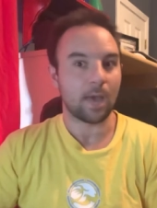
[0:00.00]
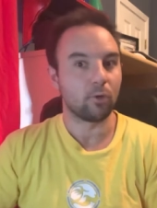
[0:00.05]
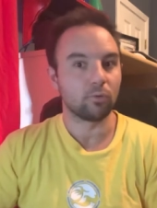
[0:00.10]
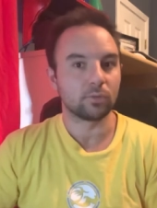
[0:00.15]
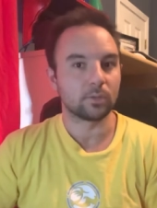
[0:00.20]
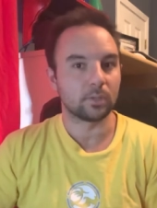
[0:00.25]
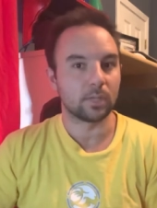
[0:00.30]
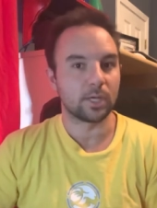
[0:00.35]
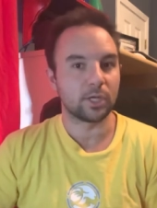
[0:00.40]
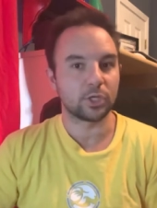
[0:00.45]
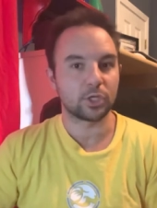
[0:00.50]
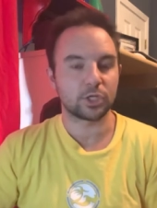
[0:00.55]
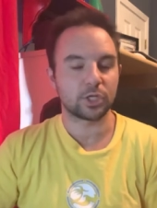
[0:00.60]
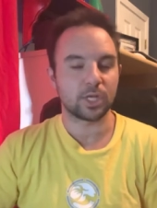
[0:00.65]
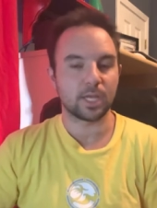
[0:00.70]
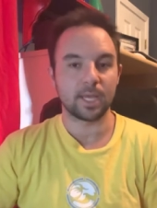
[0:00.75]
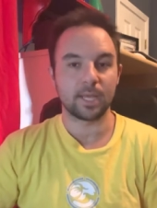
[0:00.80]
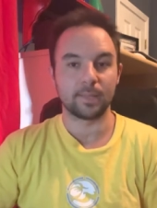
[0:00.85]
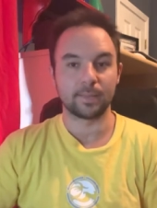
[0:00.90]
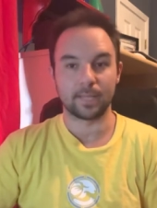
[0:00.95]

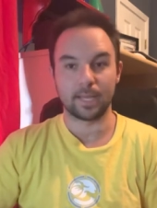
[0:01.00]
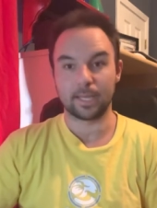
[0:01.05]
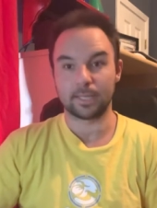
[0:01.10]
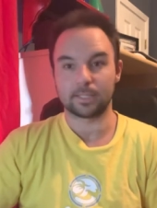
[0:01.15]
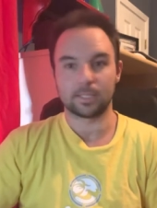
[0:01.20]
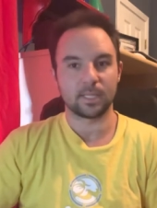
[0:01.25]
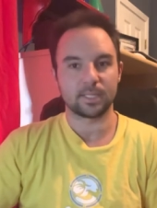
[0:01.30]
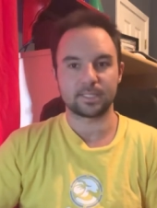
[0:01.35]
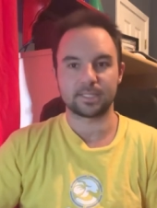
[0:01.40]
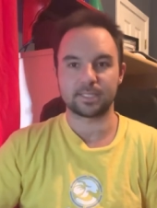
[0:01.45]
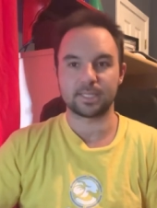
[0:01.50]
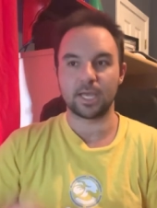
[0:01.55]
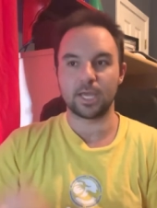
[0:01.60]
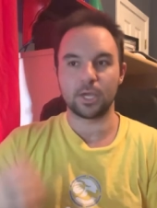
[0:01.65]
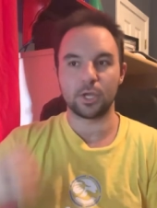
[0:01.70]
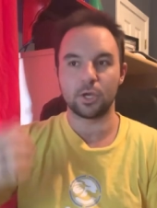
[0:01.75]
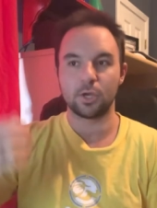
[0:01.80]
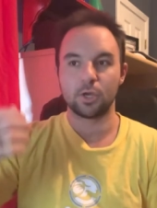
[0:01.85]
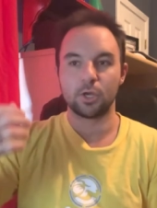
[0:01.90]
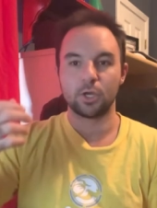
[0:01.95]
Eldlich in like, let's
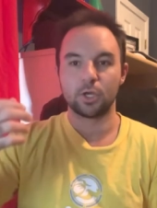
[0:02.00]
say,